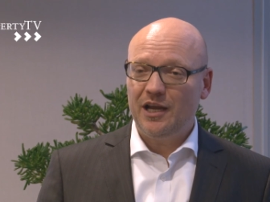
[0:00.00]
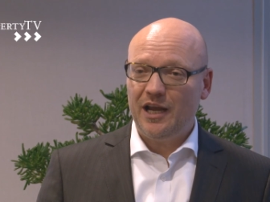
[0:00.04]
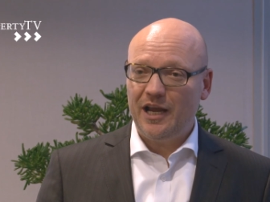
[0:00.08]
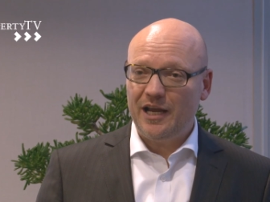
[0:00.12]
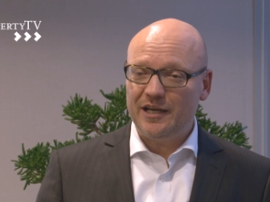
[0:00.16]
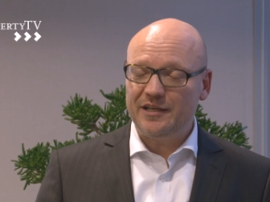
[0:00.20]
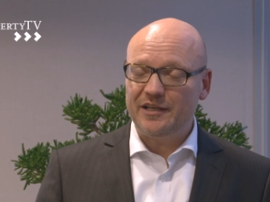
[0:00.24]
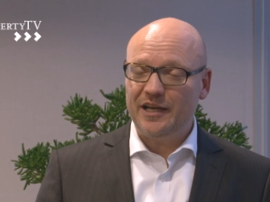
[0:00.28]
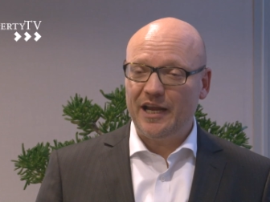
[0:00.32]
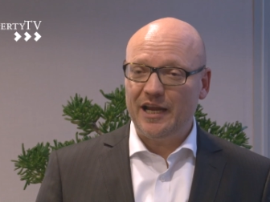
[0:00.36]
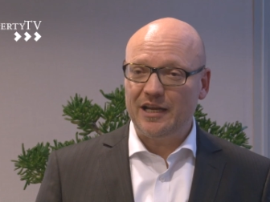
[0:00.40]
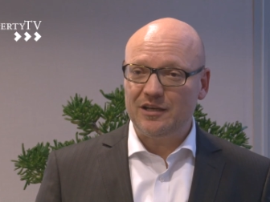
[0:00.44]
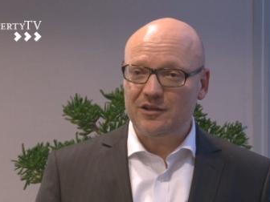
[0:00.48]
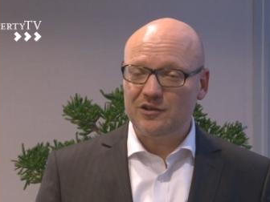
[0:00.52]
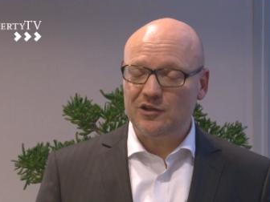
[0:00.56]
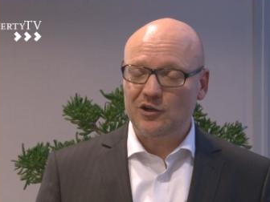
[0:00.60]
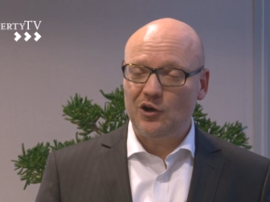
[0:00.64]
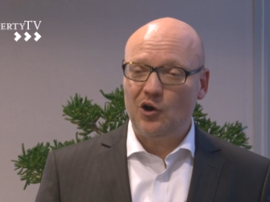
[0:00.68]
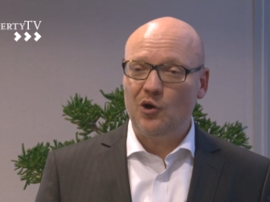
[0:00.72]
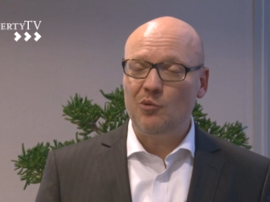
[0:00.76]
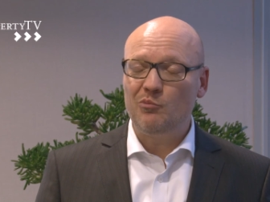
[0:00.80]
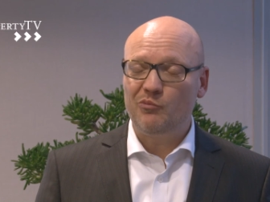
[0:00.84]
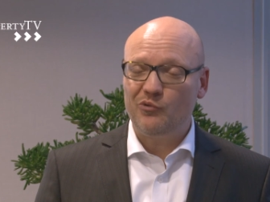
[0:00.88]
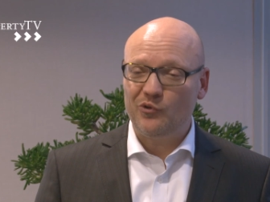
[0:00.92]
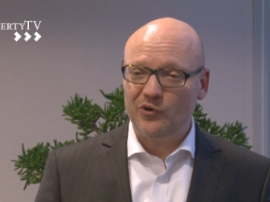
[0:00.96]
At the end,
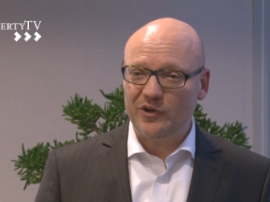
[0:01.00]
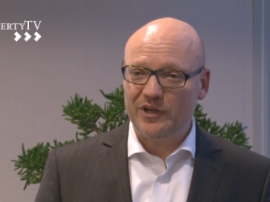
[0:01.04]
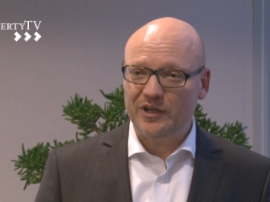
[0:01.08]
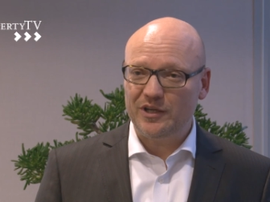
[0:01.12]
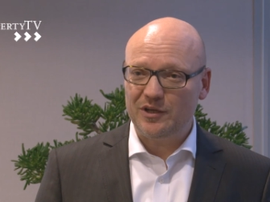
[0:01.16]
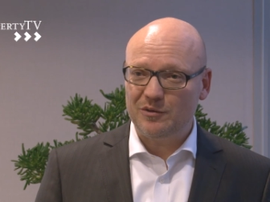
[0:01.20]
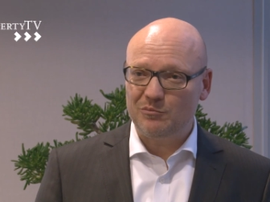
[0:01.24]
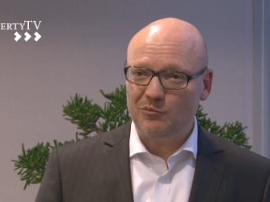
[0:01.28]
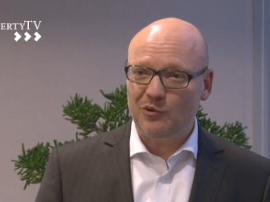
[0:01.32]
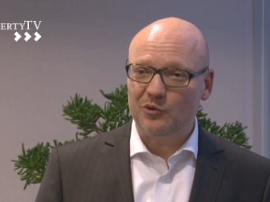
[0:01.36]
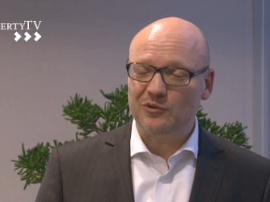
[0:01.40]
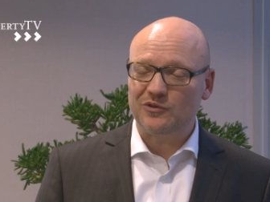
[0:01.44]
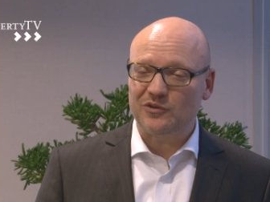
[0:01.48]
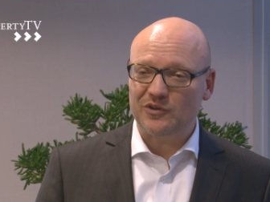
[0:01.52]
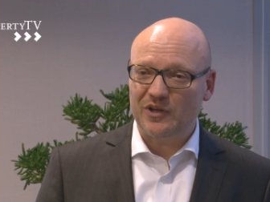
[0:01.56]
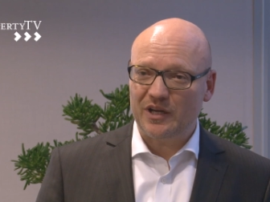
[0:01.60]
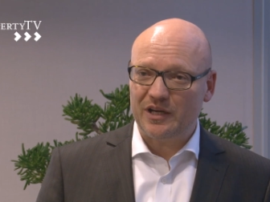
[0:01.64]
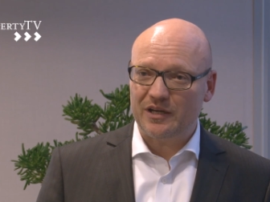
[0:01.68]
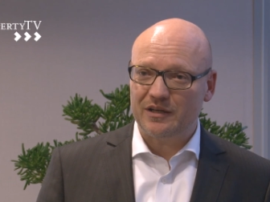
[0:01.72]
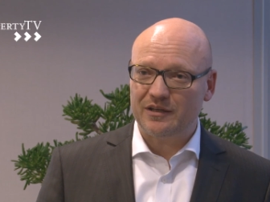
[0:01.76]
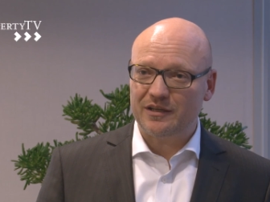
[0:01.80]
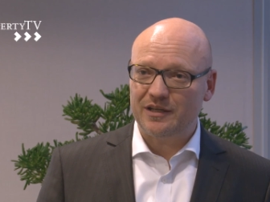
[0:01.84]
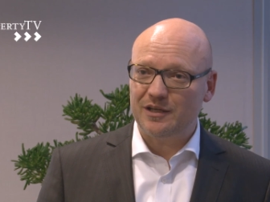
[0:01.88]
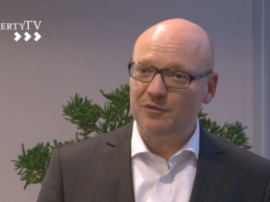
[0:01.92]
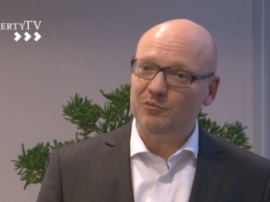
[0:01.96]
hopefully, most
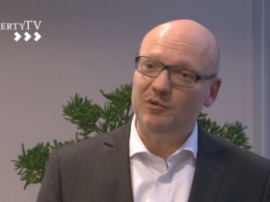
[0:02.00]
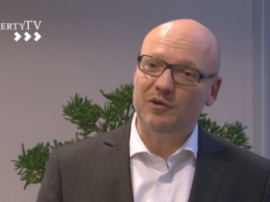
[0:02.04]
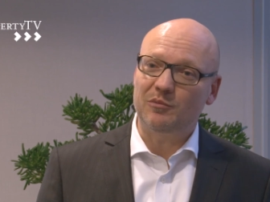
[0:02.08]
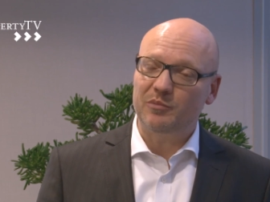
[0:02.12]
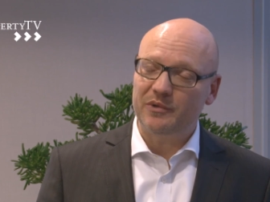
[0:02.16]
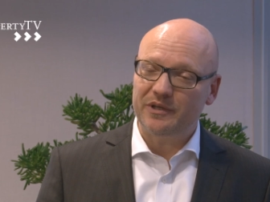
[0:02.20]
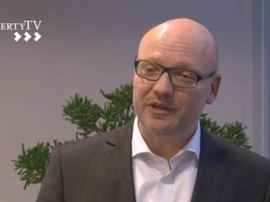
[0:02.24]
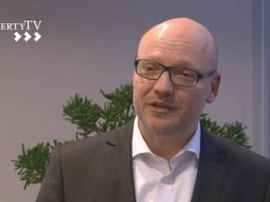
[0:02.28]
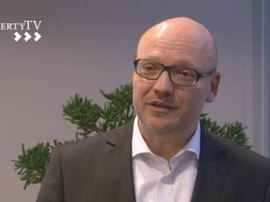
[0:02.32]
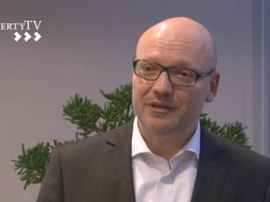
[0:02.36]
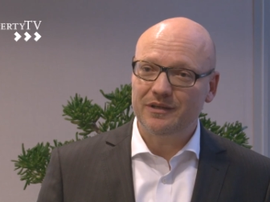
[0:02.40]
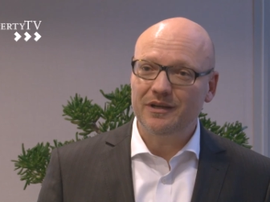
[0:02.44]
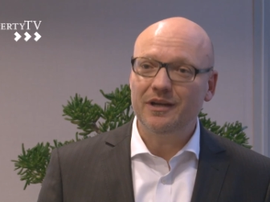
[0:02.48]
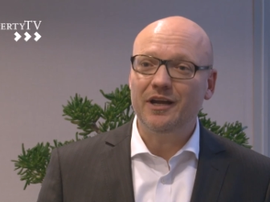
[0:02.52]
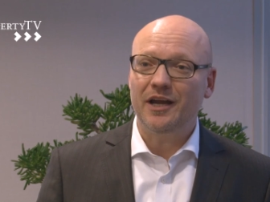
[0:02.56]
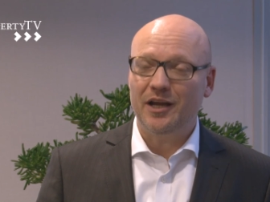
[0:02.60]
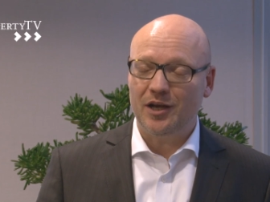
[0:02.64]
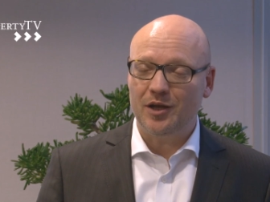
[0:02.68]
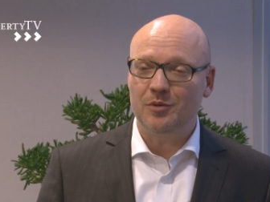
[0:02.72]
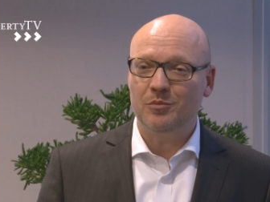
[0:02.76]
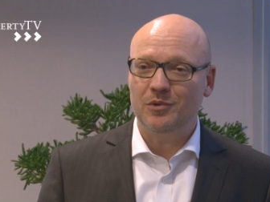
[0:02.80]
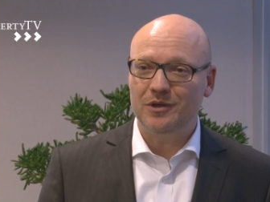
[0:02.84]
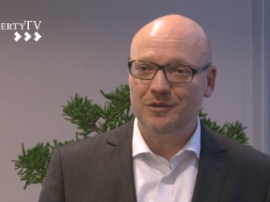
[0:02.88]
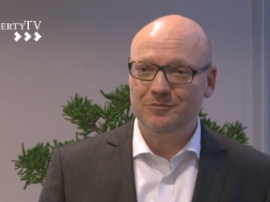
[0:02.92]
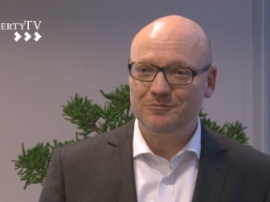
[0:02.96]
likely, it will be
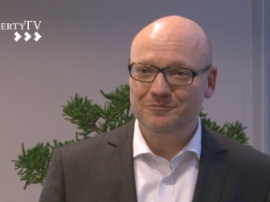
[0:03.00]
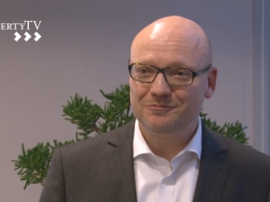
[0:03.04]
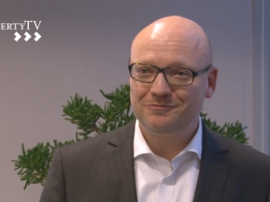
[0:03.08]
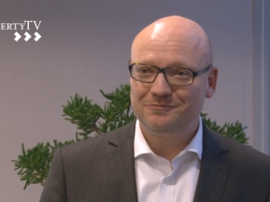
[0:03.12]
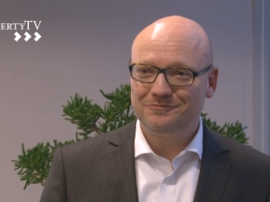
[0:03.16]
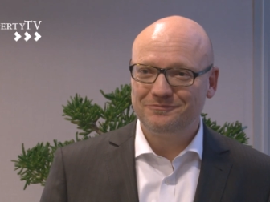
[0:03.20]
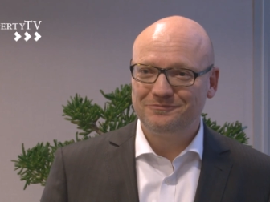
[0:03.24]
Helaba.